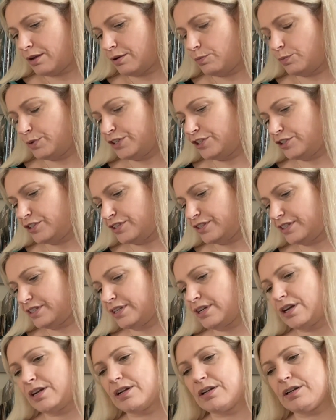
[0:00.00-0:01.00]
we just
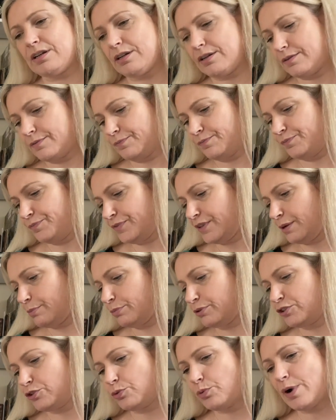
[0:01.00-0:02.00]
done
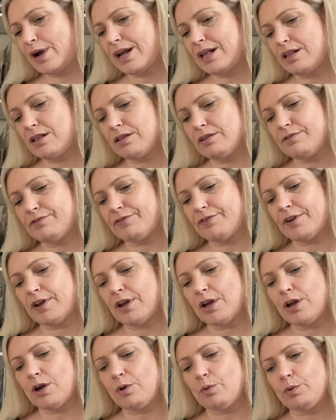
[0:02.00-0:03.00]
number 12,
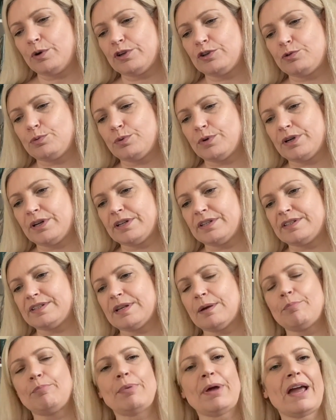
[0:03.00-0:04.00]
which was
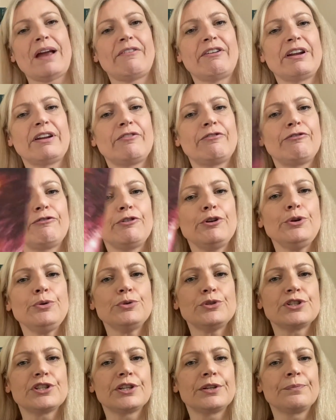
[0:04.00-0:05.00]
Bearing
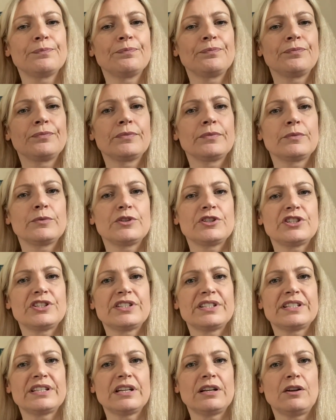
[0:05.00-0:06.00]
Fruit, which is
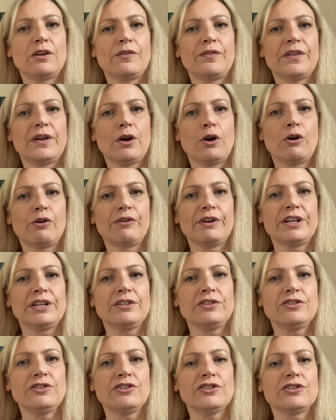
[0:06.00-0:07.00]
still on the
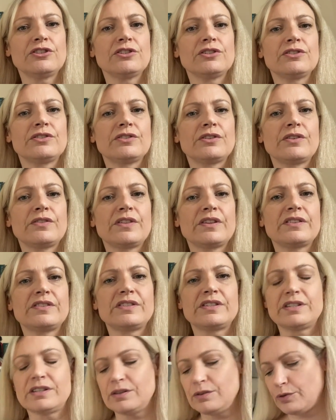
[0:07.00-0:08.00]
orange, so that's
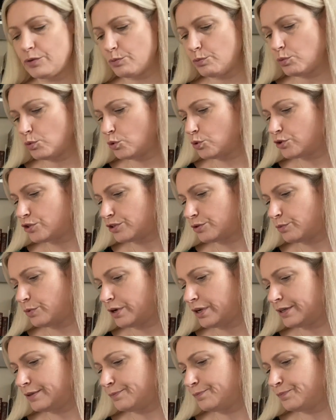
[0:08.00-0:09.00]
still the water
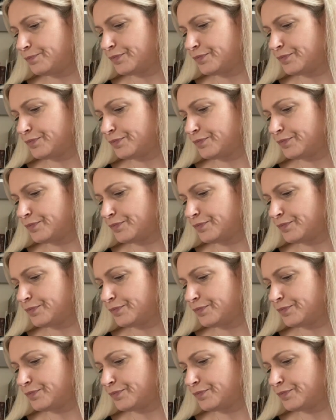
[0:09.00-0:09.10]
one.